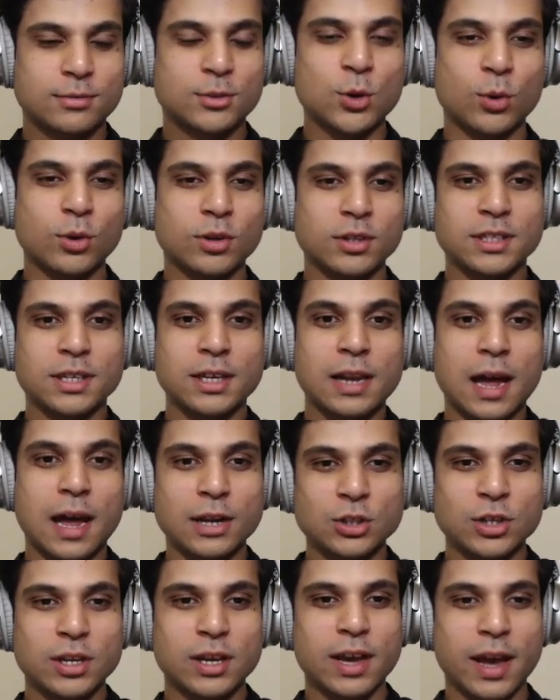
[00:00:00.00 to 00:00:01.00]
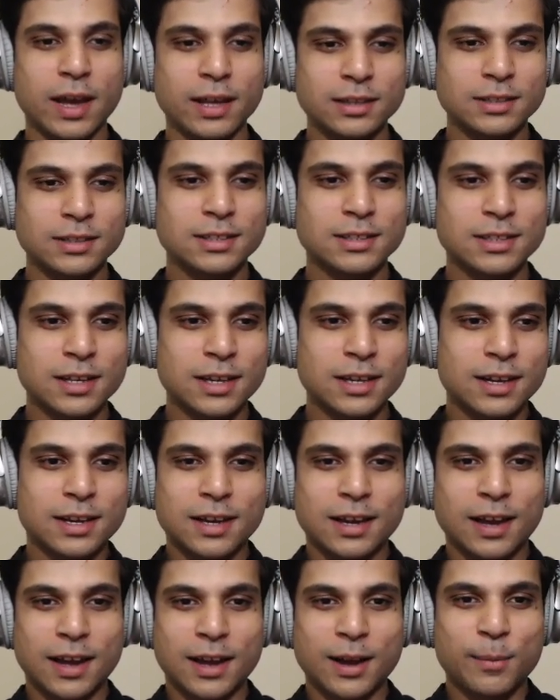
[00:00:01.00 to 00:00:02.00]
token sale actually ends.
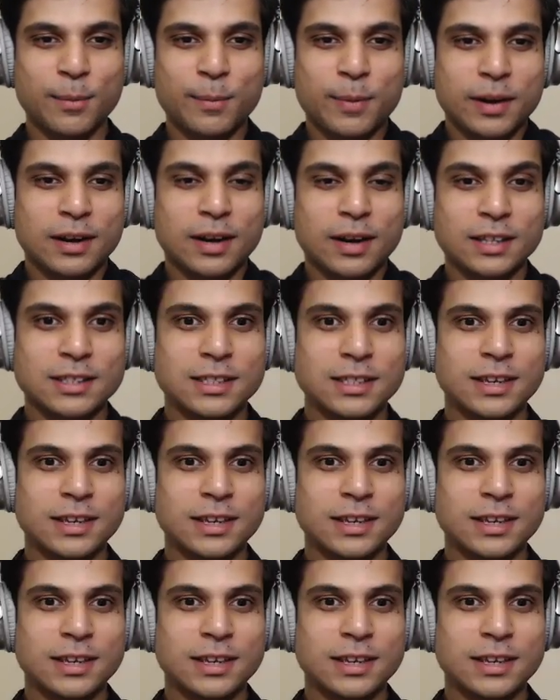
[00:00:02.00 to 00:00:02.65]
But let's